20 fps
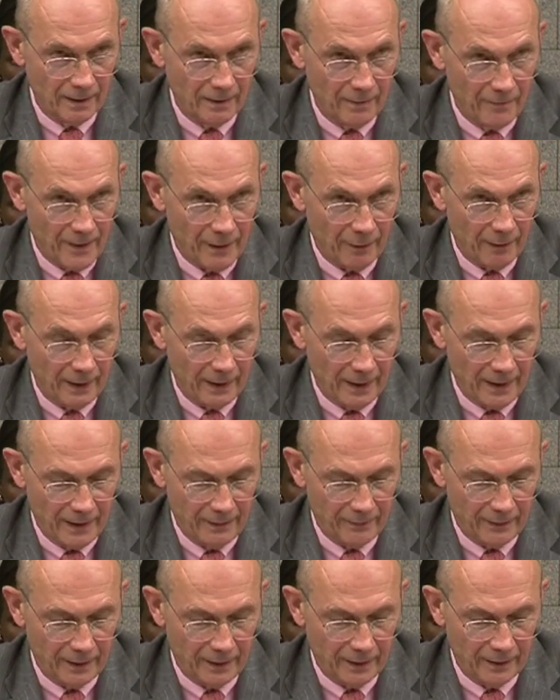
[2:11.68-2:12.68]
a very
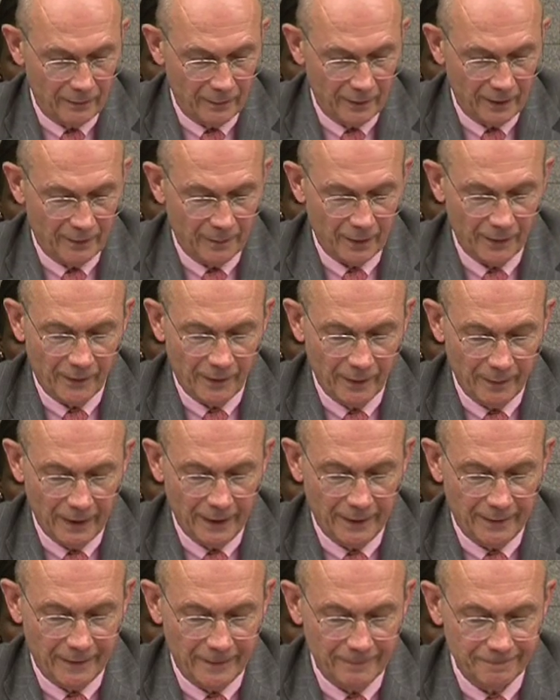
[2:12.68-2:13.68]
heavy
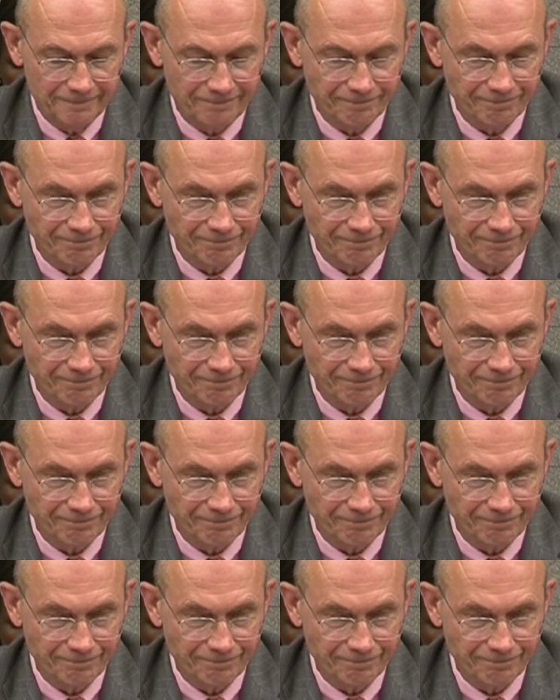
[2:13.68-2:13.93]
responsibility.